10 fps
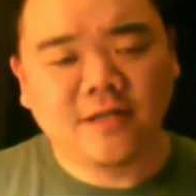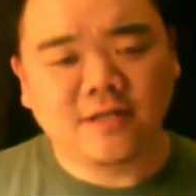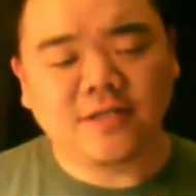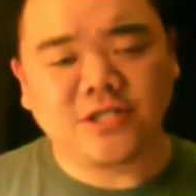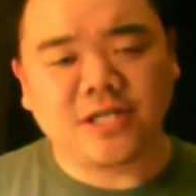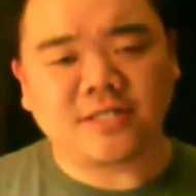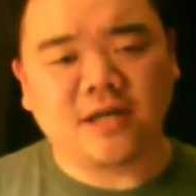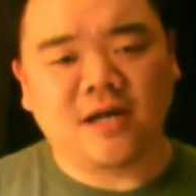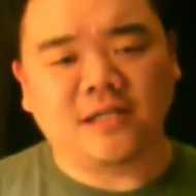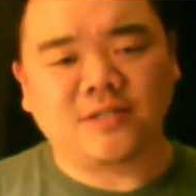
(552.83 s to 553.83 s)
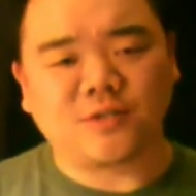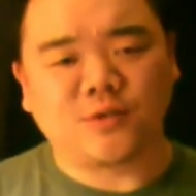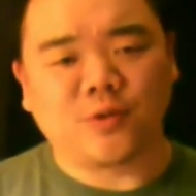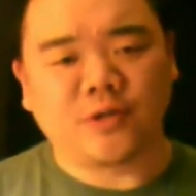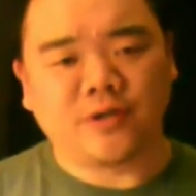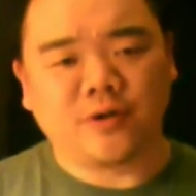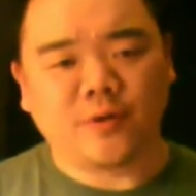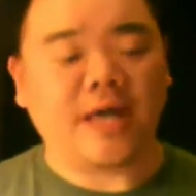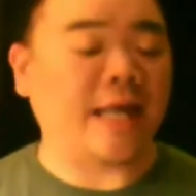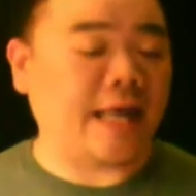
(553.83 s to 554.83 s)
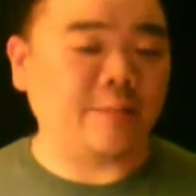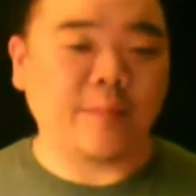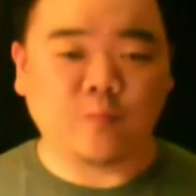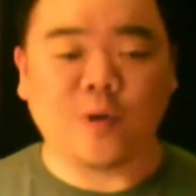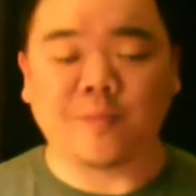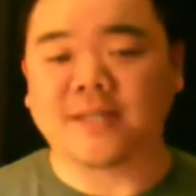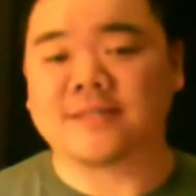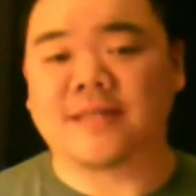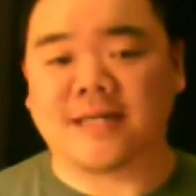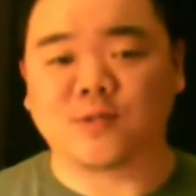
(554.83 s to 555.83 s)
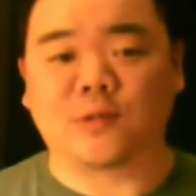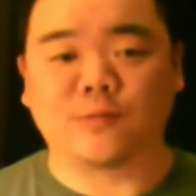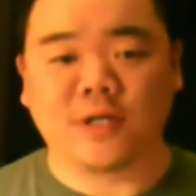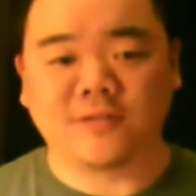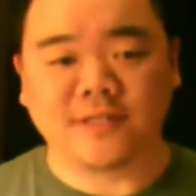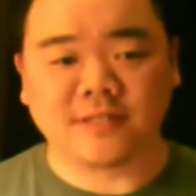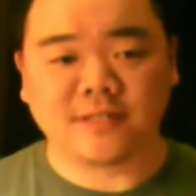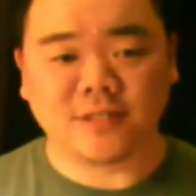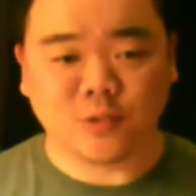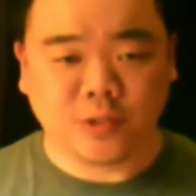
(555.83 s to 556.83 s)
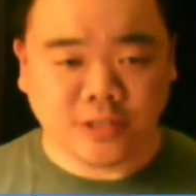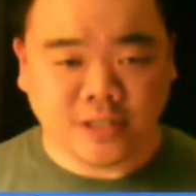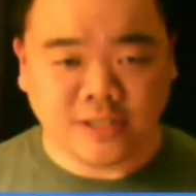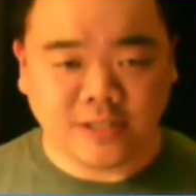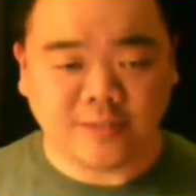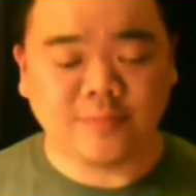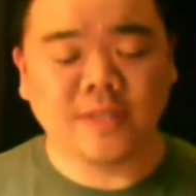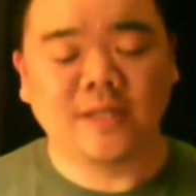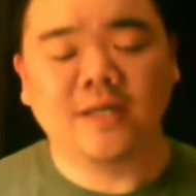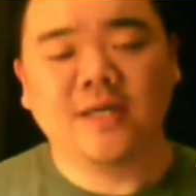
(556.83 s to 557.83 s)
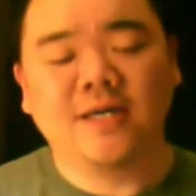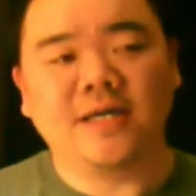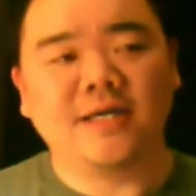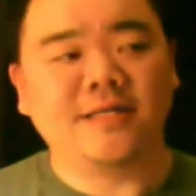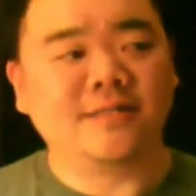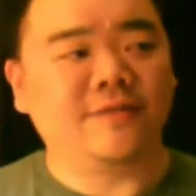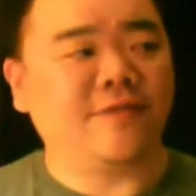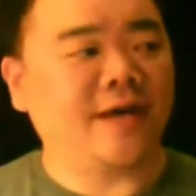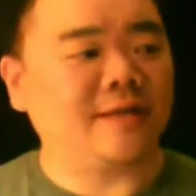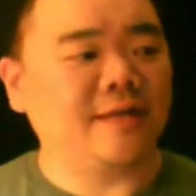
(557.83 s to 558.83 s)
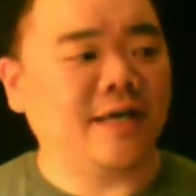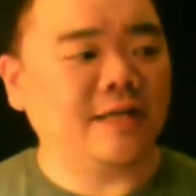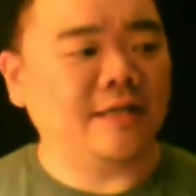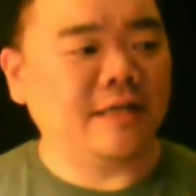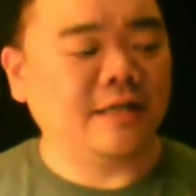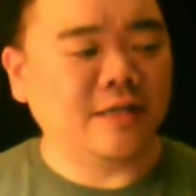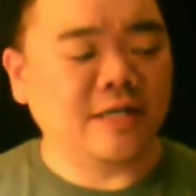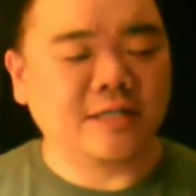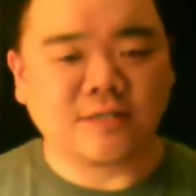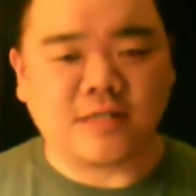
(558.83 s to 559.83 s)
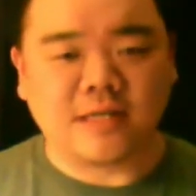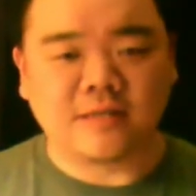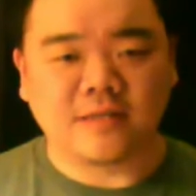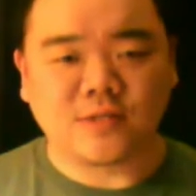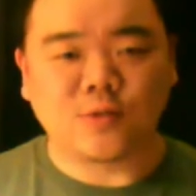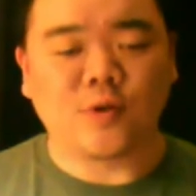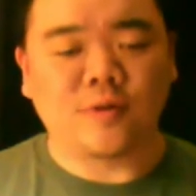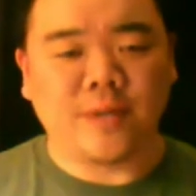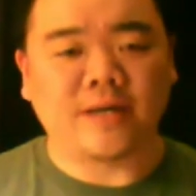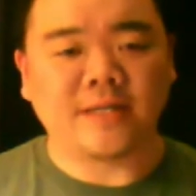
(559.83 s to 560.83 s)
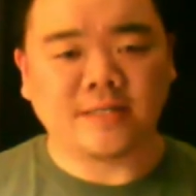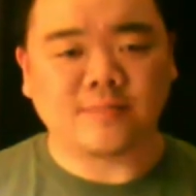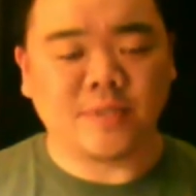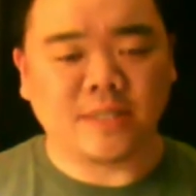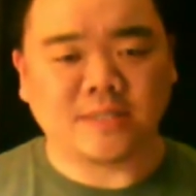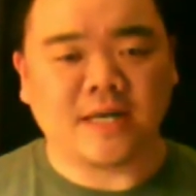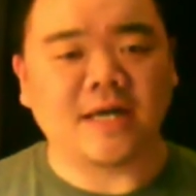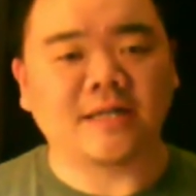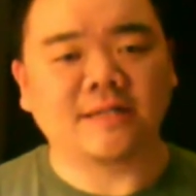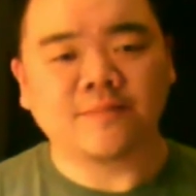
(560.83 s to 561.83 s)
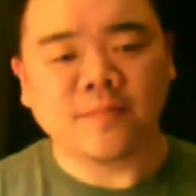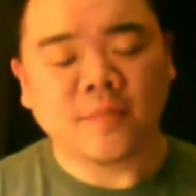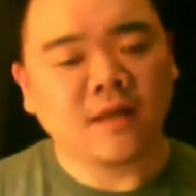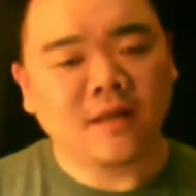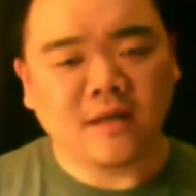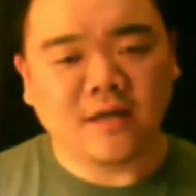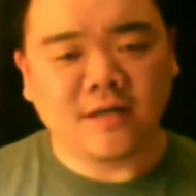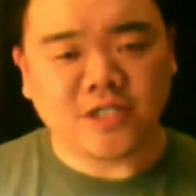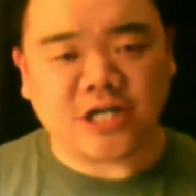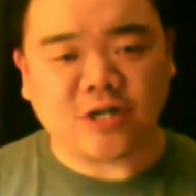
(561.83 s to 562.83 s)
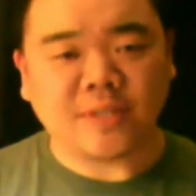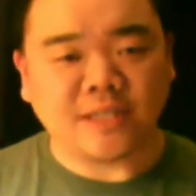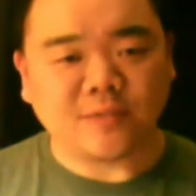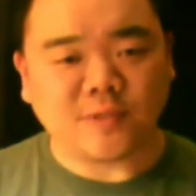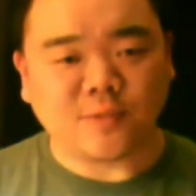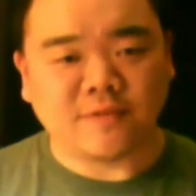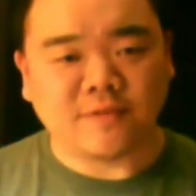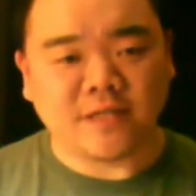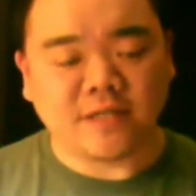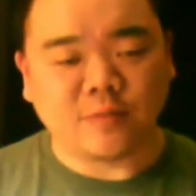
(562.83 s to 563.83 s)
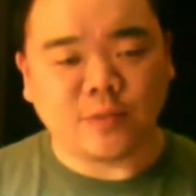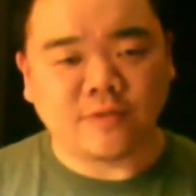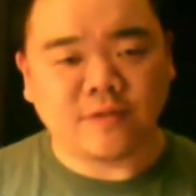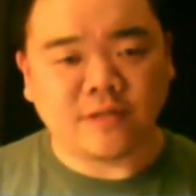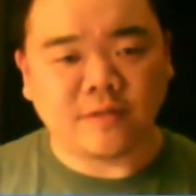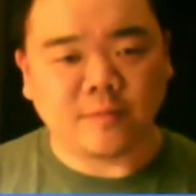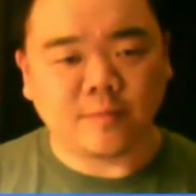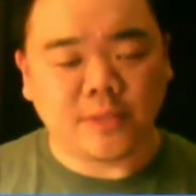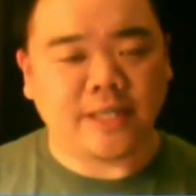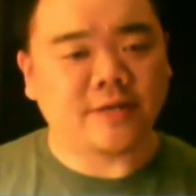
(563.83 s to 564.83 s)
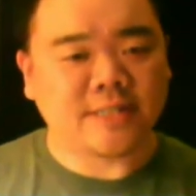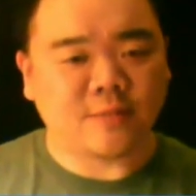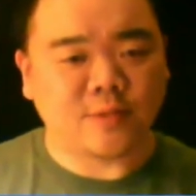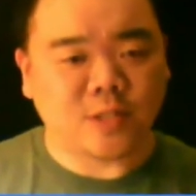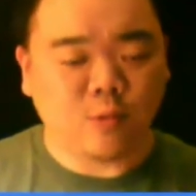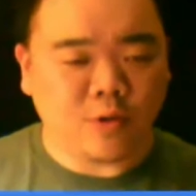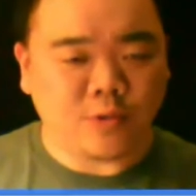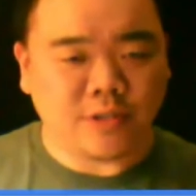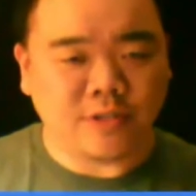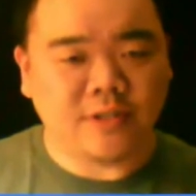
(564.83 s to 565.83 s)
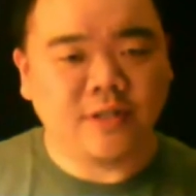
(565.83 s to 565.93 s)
the Jason Collins story, though, and what makes that story relevant to Joy Dunk Club, is the fact that in the story about his being signed, Jeremy Lin was one of the players that was quoted